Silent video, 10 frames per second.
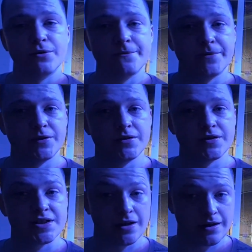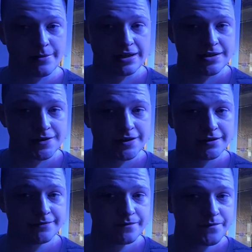room for
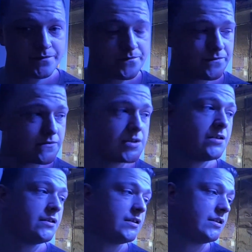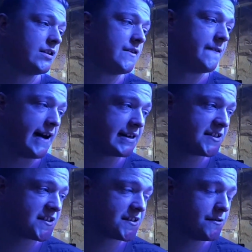cyanobacteria.
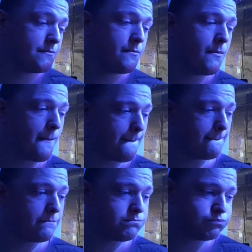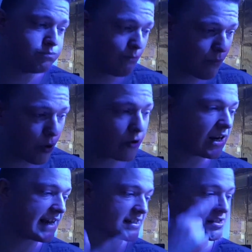That's more or
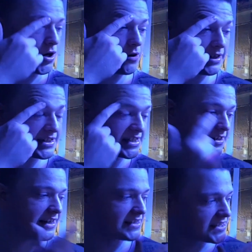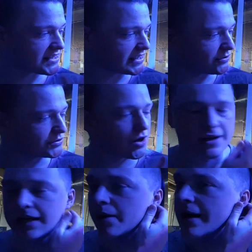less gone. It's still
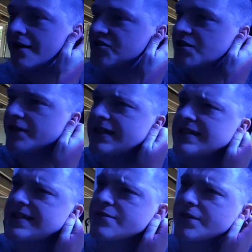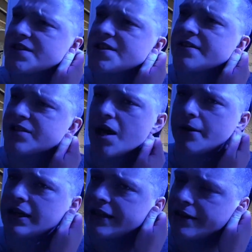knocking about. It's not the easiest one to
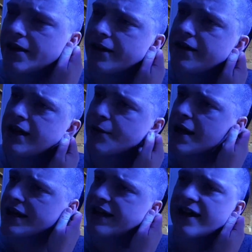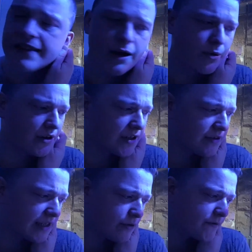totally eradicate that one, I
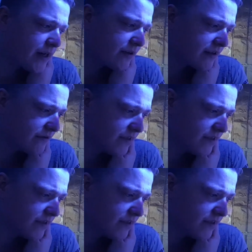don't think, without